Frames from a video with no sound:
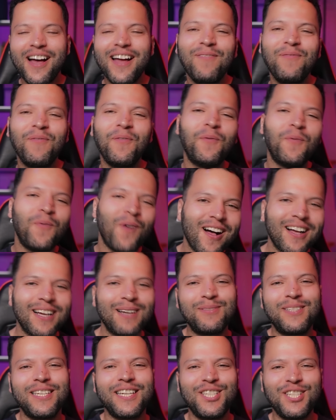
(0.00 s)

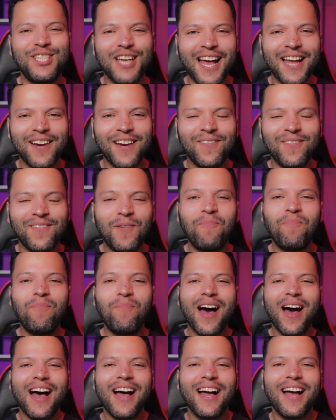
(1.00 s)
Welcome to the channel.
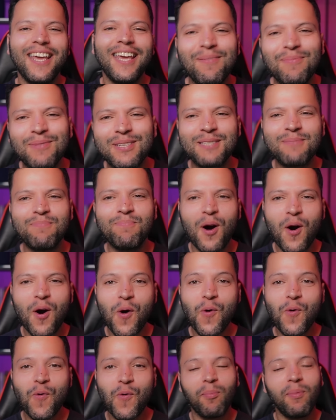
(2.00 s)
My name is
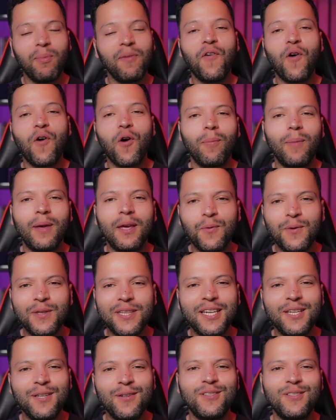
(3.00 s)
Mo, and before we begin with
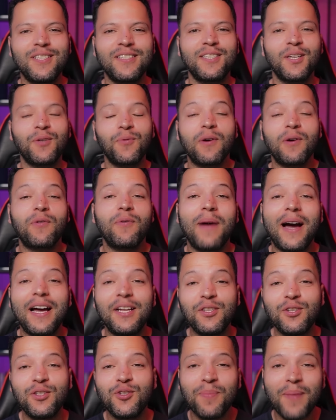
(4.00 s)
the news, just a quick
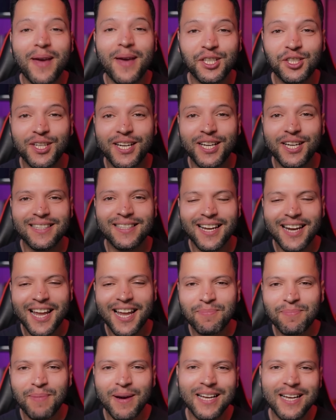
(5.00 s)
reminder to make sure to hit that
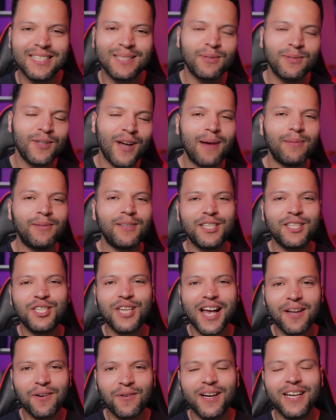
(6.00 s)
like button, subscribe to the
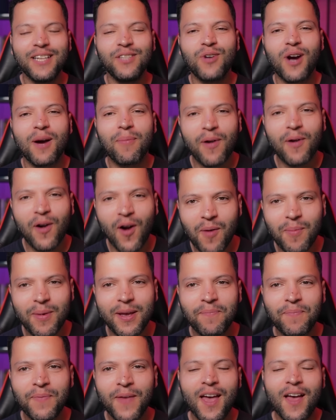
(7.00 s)
channel, and drop a
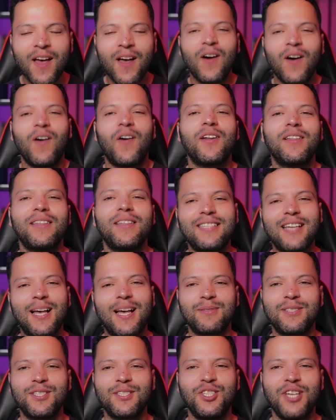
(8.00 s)
comment. All of this
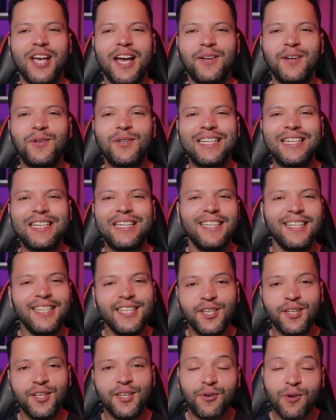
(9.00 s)
helps this channel
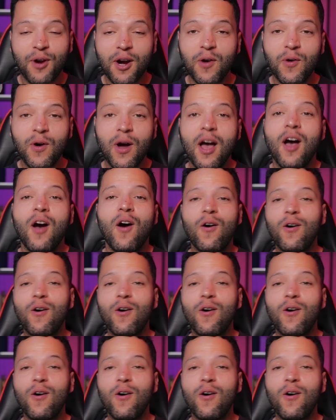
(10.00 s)
continue to grow.